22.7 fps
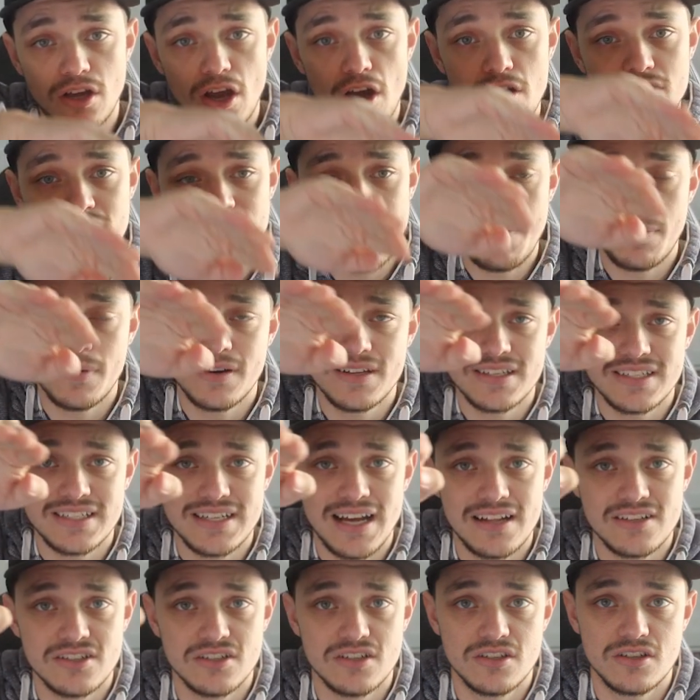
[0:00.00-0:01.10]
goes up and it
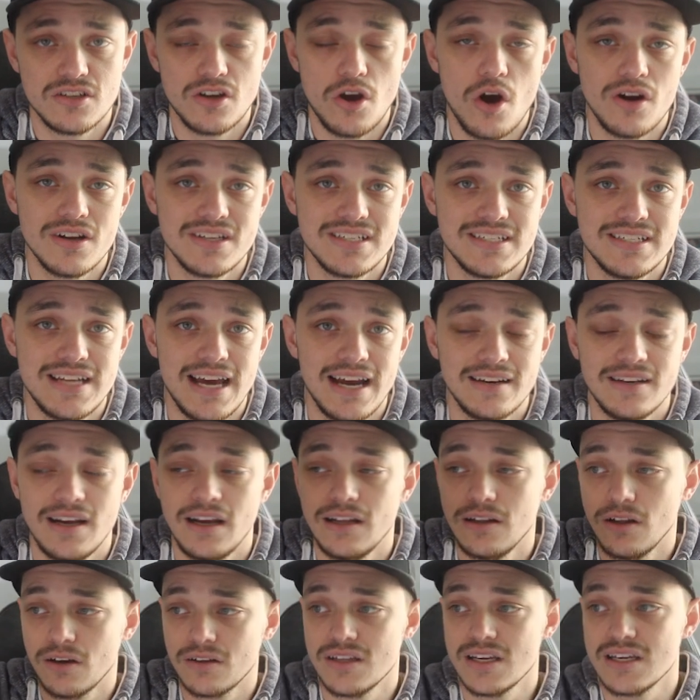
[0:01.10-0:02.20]
starts to kind of
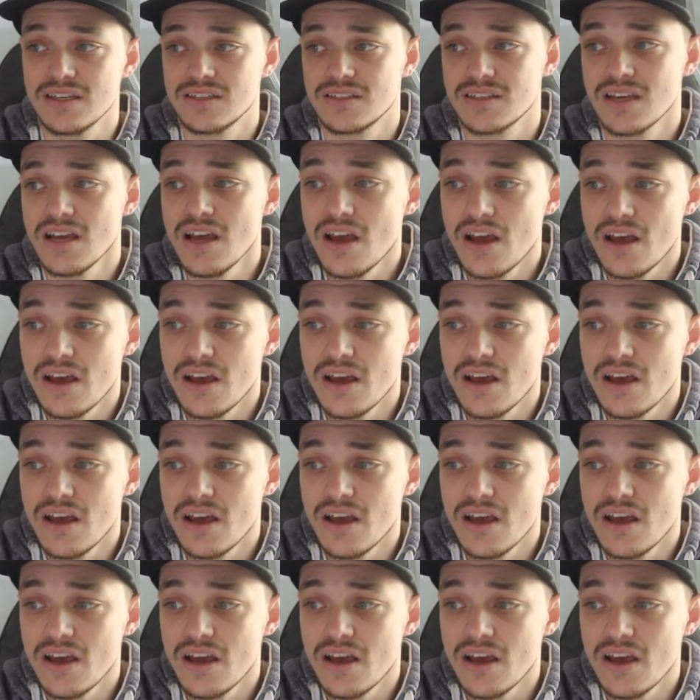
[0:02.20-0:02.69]
stagnate like this.